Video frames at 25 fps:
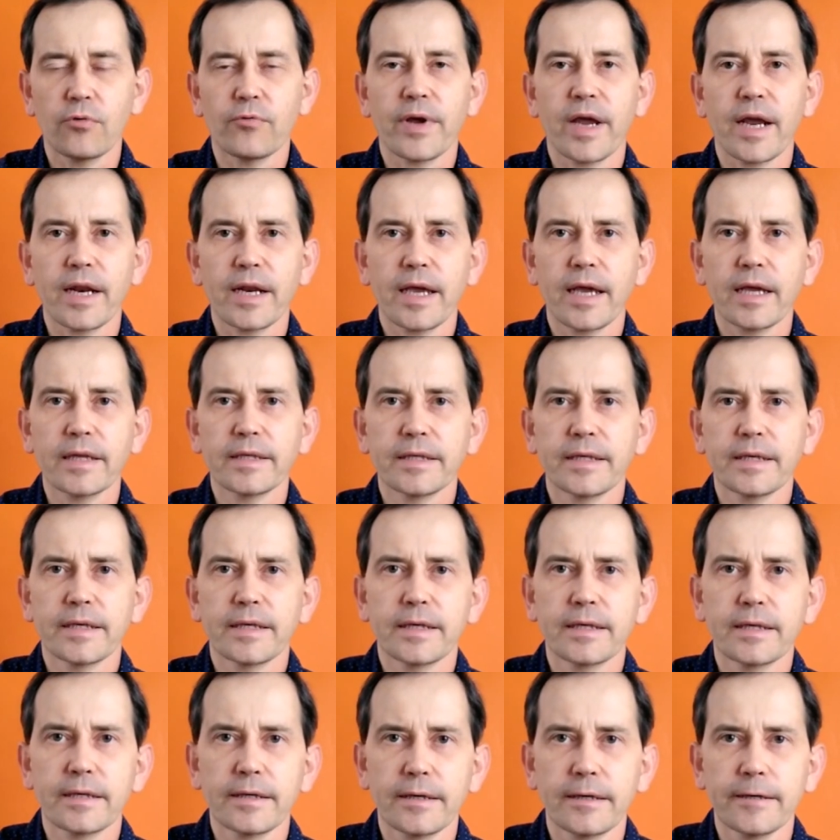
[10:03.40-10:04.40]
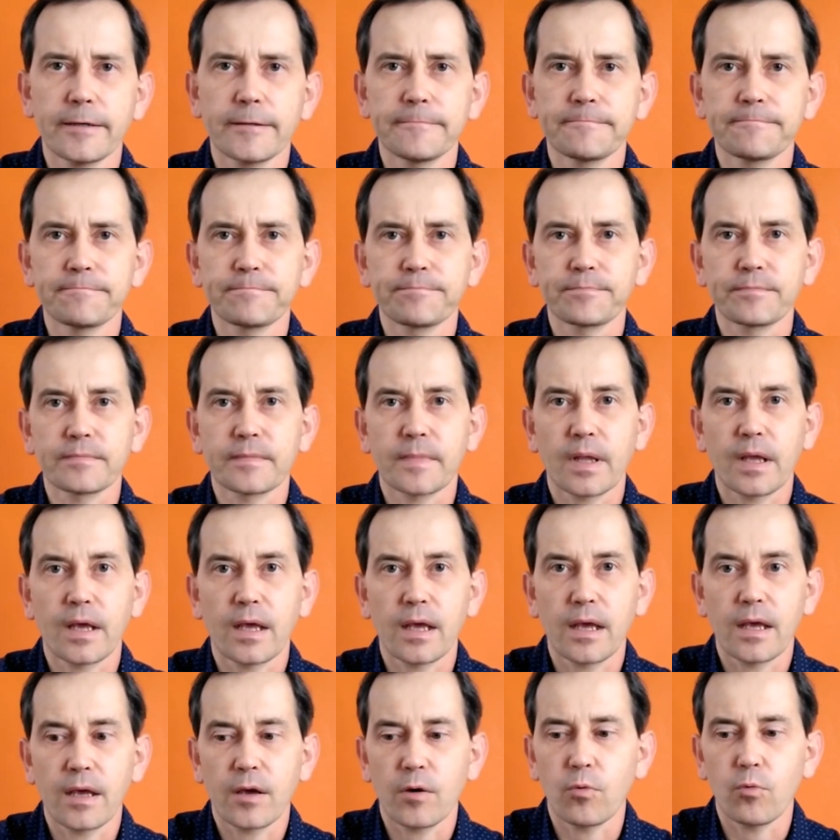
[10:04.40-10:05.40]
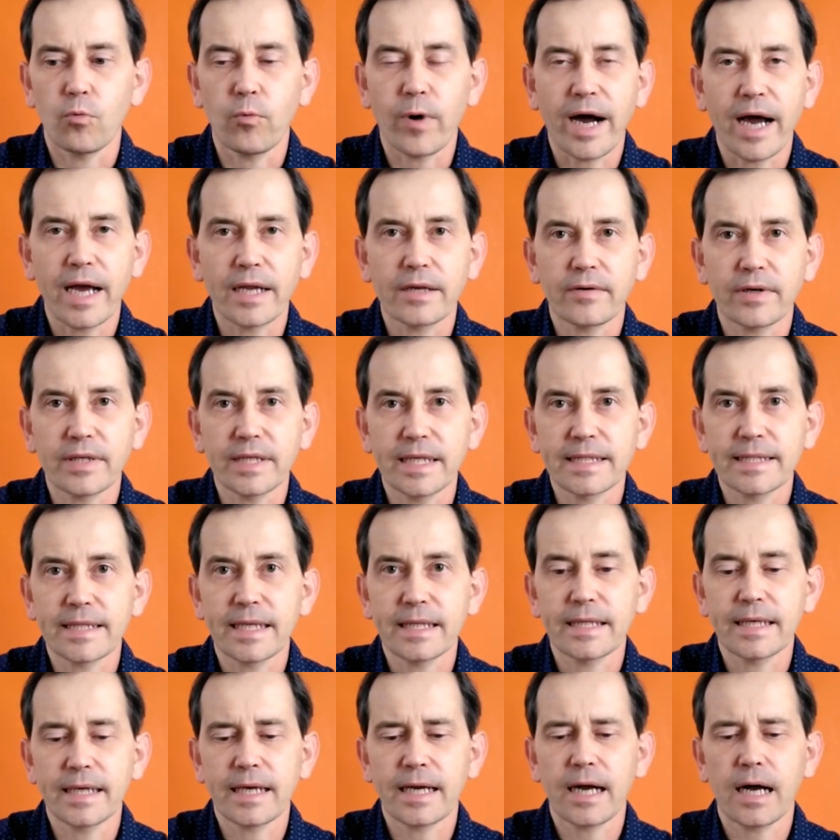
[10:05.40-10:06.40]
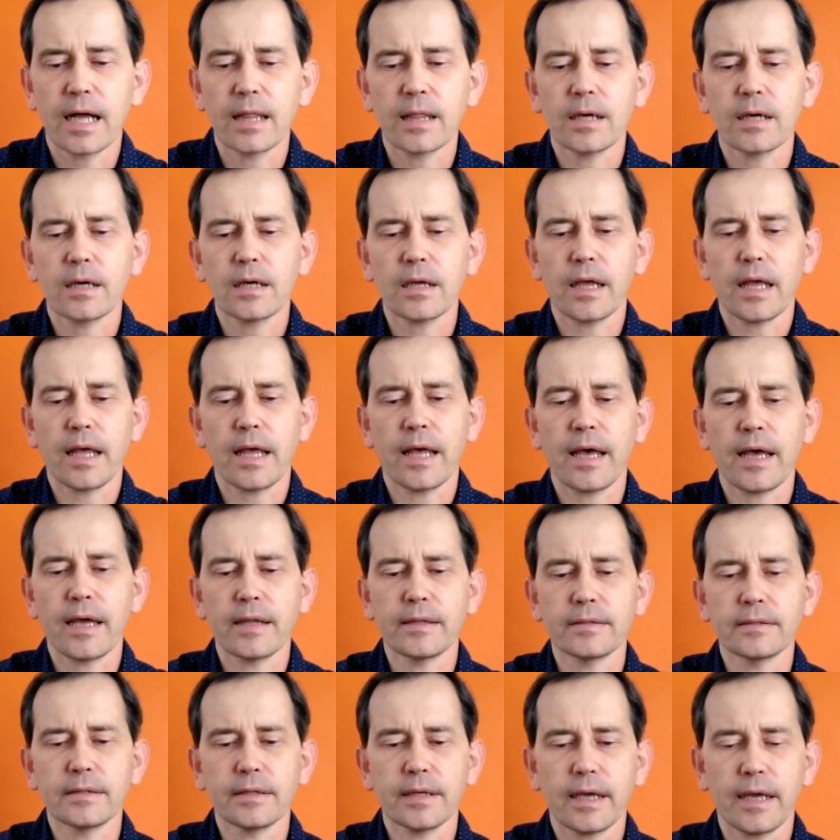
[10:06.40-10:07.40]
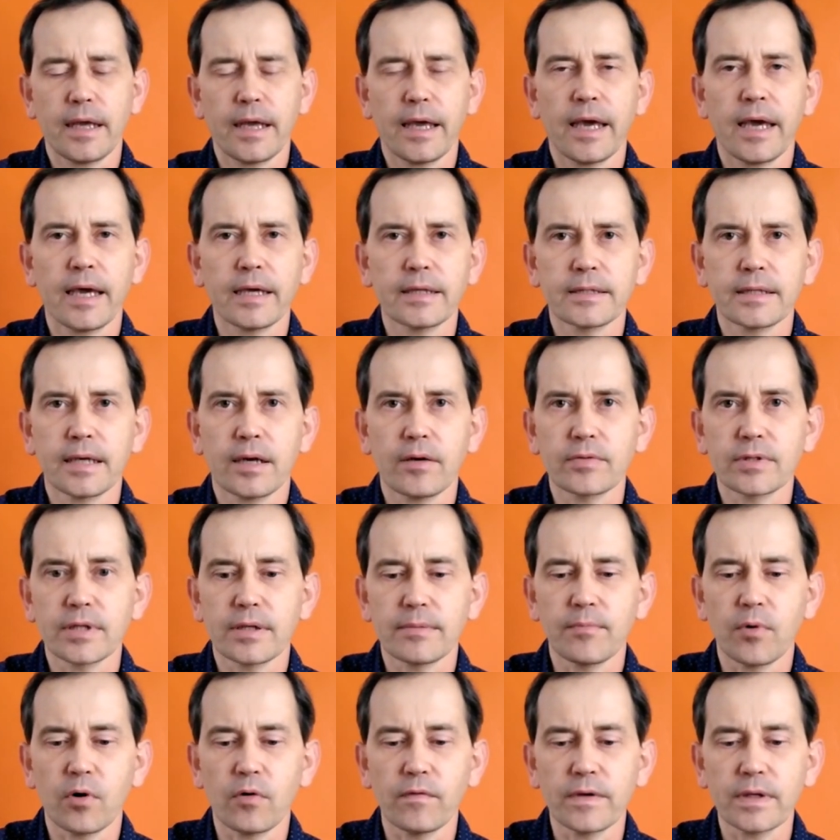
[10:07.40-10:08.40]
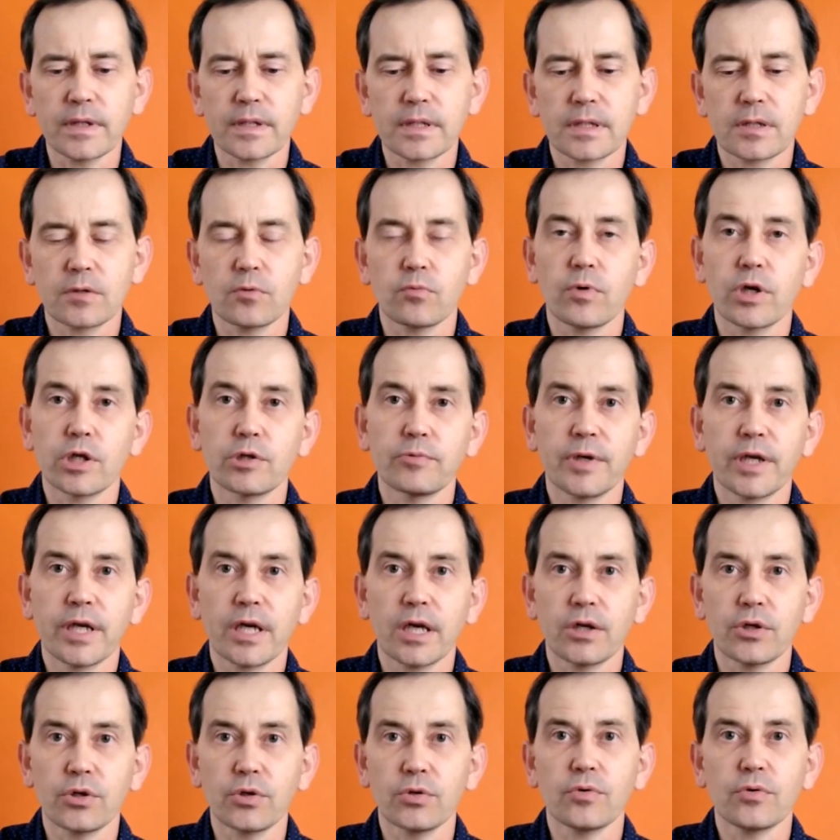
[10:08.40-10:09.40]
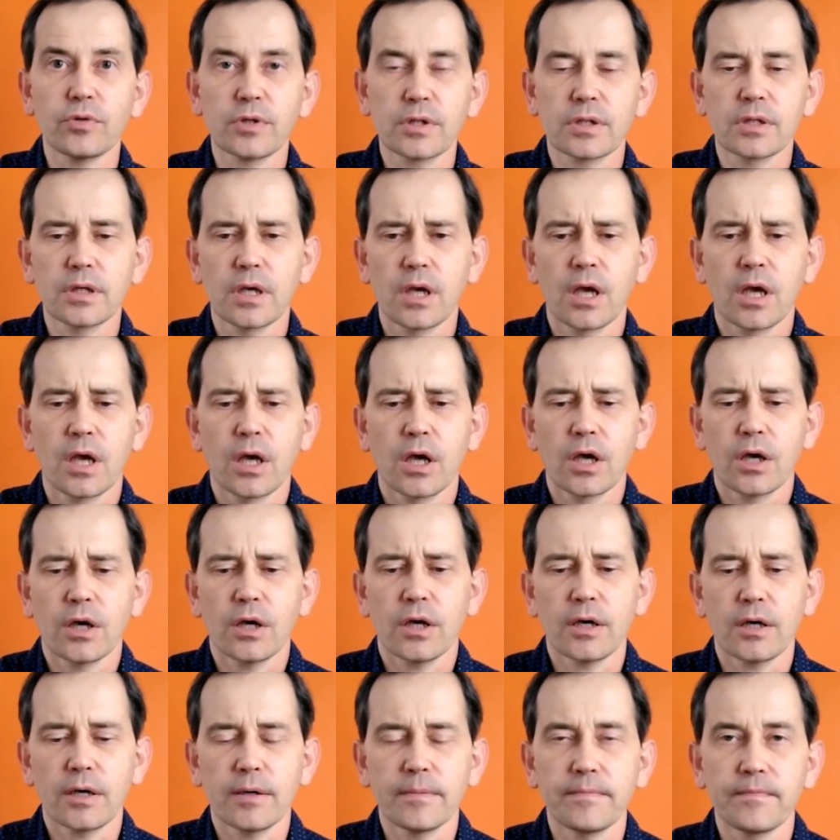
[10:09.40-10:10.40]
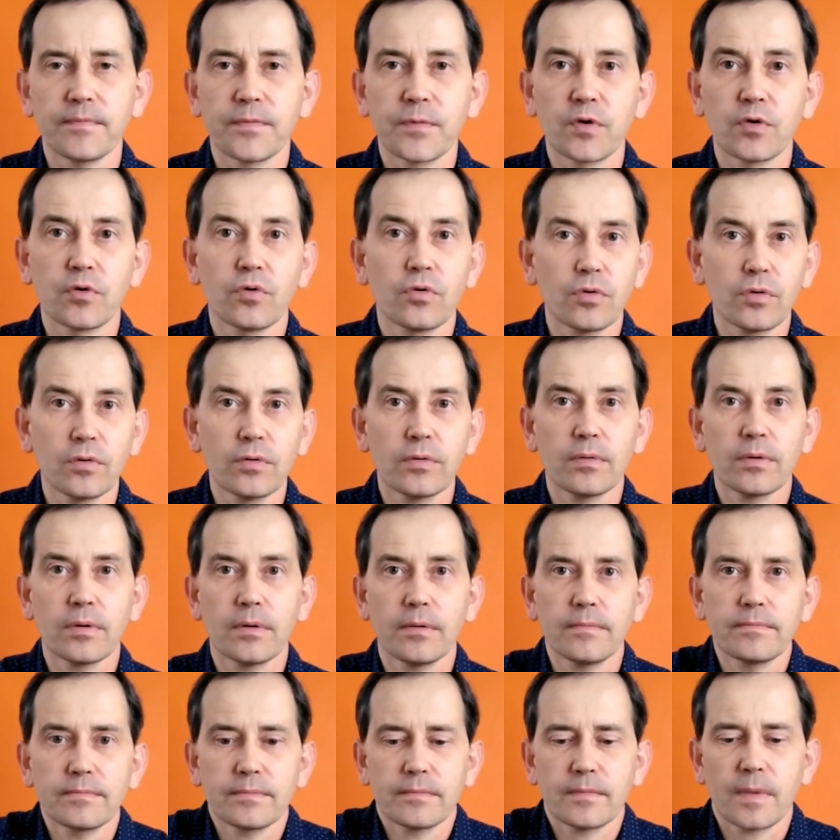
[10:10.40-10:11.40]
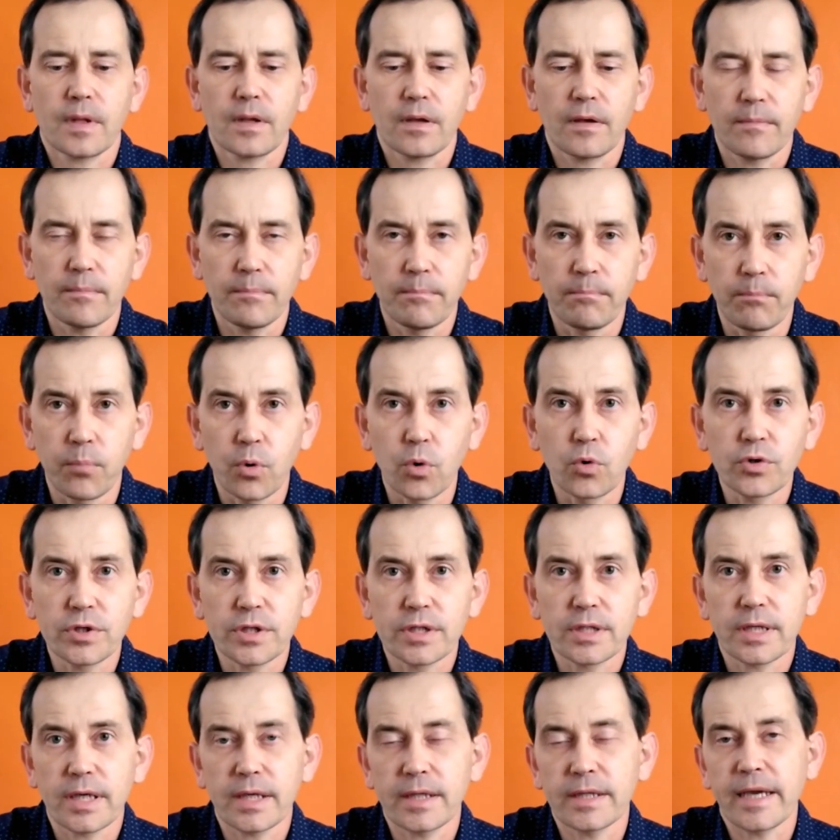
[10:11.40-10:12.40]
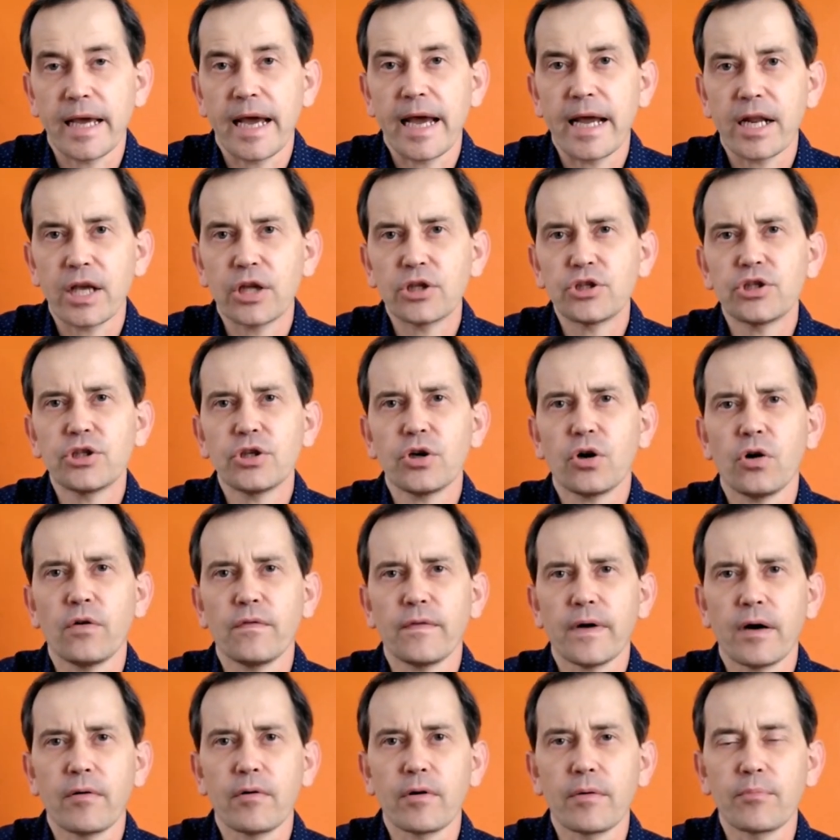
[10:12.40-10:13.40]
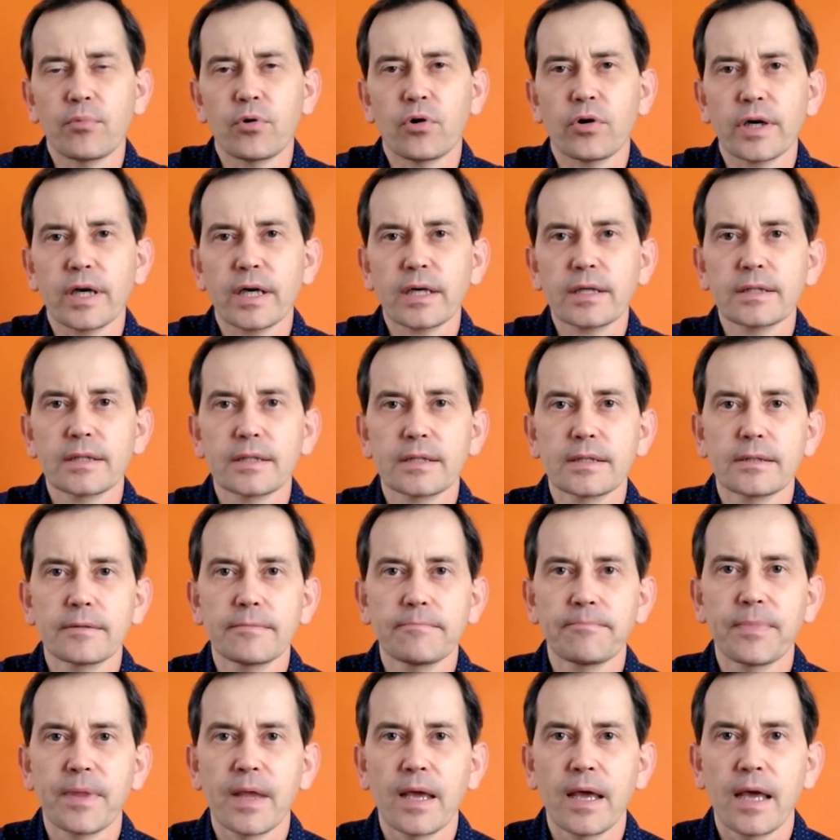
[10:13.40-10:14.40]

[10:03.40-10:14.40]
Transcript: radiating um, wide radiesthetic color and eight thousand bovies, which we can use um, to boost the energy of our products.